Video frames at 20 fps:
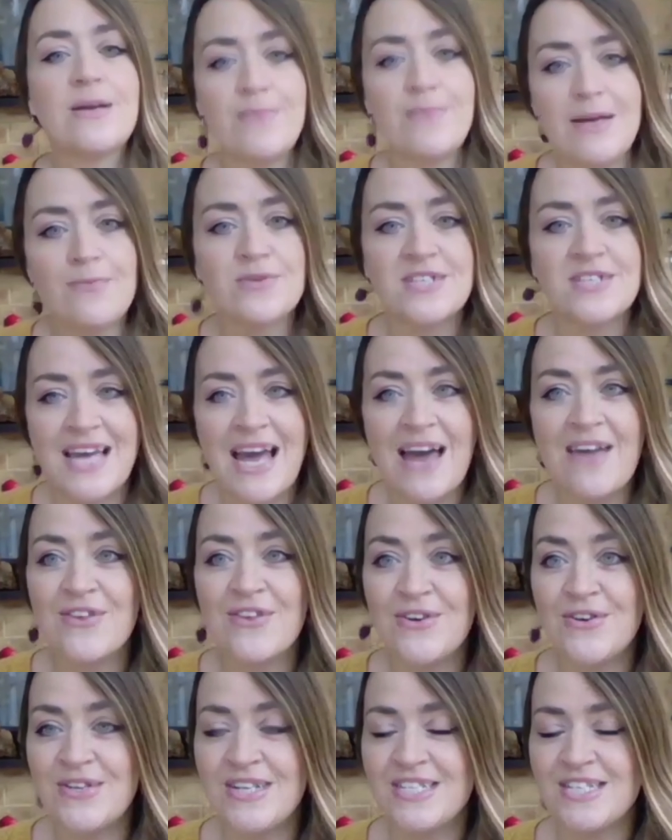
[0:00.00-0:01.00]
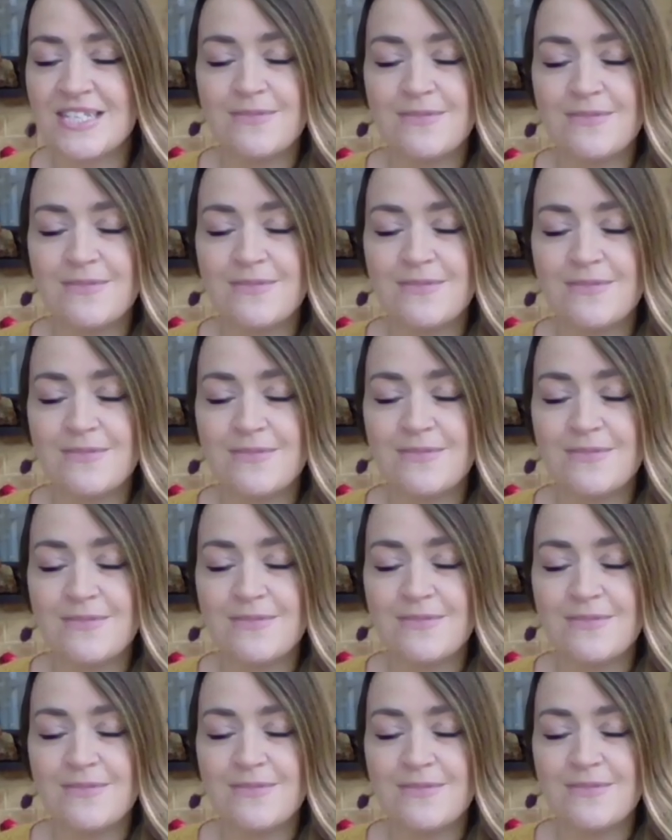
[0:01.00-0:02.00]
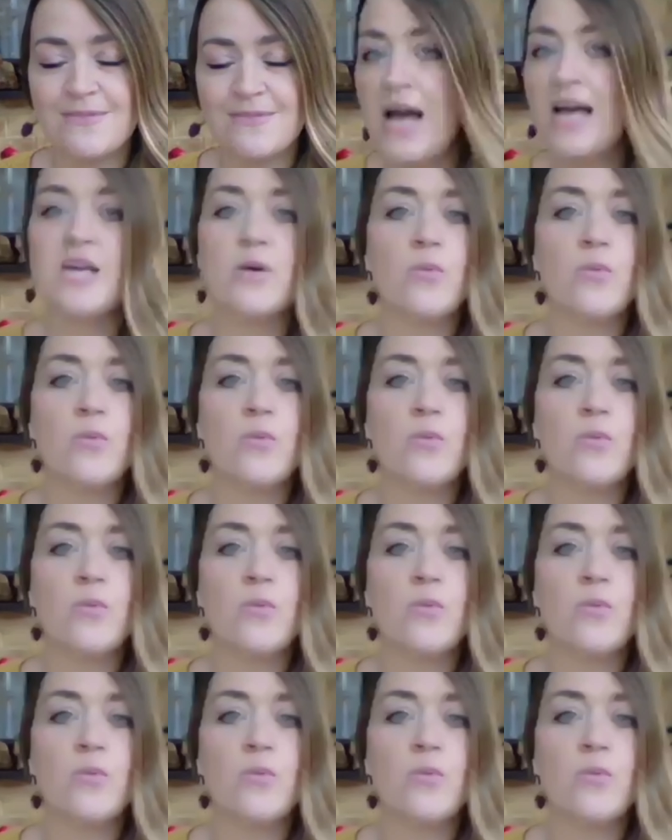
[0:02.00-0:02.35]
bring people together, and it doesn't matter